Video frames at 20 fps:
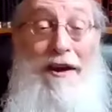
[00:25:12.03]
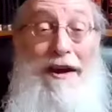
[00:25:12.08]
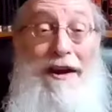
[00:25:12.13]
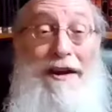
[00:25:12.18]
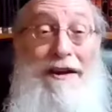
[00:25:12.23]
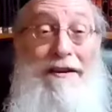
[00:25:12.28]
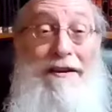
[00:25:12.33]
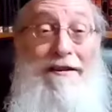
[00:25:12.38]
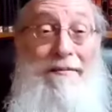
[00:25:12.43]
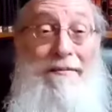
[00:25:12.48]

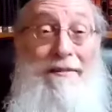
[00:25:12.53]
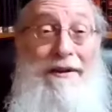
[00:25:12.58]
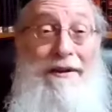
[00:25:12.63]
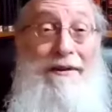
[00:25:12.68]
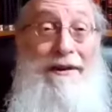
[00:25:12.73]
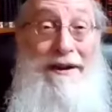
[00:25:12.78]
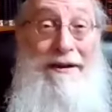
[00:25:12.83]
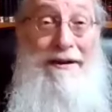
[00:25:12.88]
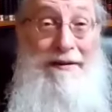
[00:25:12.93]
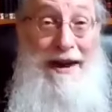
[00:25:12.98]
the
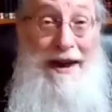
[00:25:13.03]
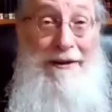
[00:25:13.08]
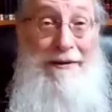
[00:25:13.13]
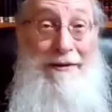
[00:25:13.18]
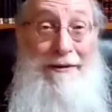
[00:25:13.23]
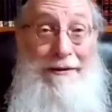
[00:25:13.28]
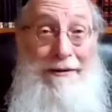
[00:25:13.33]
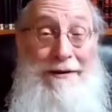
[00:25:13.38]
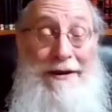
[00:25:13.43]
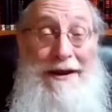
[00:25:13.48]
spirit of
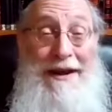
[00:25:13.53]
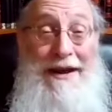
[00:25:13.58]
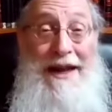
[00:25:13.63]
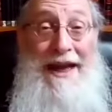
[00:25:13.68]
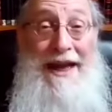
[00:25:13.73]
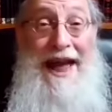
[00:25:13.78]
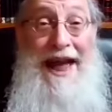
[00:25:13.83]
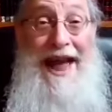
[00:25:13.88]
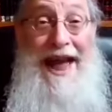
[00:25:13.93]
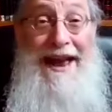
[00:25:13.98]
Elul
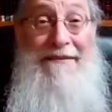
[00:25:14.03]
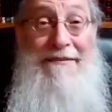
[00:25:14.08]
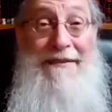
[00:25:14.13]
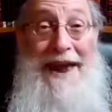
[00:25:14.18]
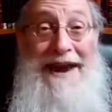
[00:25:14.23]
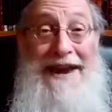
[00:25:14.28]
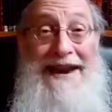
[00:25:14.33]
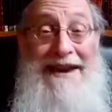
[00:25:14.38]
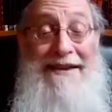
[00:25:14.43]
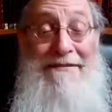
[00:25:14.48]
and
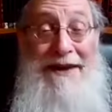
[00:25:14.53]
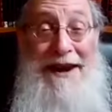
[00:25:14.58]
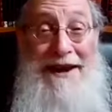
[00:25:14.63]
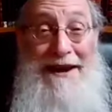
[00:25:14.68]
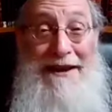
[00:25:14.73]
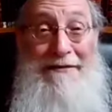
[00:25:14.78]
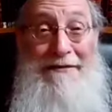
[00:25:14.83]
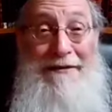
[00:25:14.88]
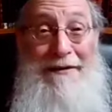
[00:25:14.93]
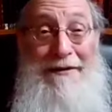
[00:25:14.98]
make it
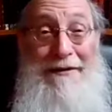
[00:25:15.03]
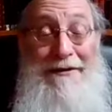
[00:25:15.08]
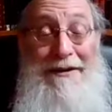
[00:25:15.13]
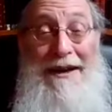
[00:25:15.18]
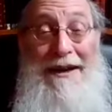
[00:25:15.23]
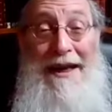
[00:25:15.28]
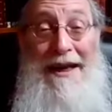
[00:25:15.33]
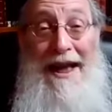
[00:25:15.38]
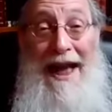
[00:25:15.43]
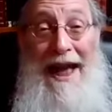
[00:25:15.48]
meaningful,
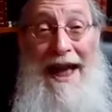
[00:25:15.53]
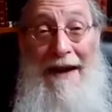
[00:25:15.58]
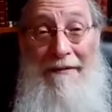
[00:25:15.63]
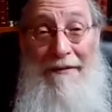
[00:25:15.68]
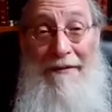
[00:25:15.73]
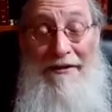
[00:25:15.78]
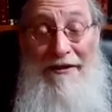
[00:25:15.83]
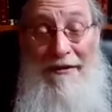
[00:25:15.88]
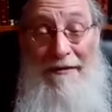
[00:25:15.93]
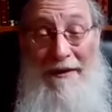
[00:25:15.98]
and
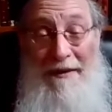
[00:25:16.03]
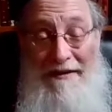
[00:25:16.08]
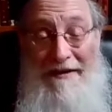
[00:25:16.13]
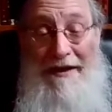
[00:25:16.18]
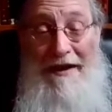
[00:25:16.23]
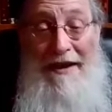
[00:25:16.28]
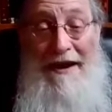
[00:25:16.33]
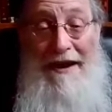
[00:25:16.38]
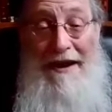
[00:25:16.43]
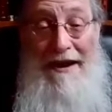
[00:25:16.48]
we should be
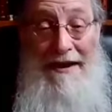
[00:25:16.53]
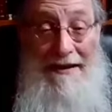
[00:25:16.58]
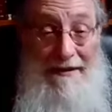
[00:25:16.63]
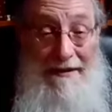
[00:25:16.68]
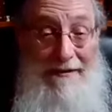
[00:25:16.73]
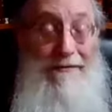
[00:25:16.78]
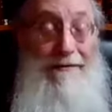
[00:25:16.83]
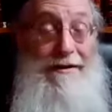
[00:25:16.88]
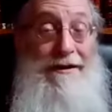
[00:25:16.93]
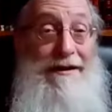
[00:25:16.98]
Zeiche
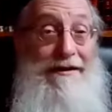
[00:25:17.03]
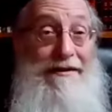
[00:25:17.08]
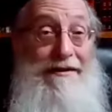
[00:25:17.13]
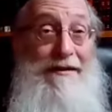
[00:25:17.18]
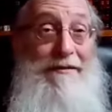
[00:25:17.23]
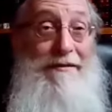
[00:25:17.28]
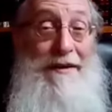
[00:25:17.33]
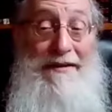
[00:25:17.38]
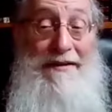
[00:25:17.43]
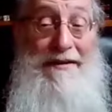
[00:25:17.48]
to uh,
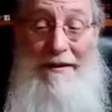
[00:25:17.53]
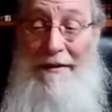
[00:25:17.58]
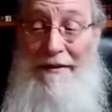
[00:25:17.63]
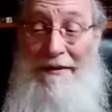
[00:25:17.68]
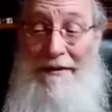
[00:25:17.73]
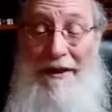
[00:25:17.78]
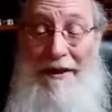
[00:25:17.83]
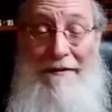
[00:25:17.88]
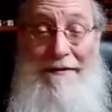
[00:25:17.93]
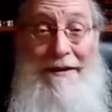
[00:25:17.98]
Ksivach
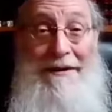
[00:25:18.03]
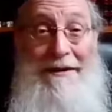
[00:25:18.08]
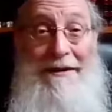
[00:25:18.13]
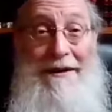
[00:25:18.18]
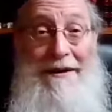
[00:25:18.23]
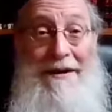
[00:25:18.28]
Simatayva.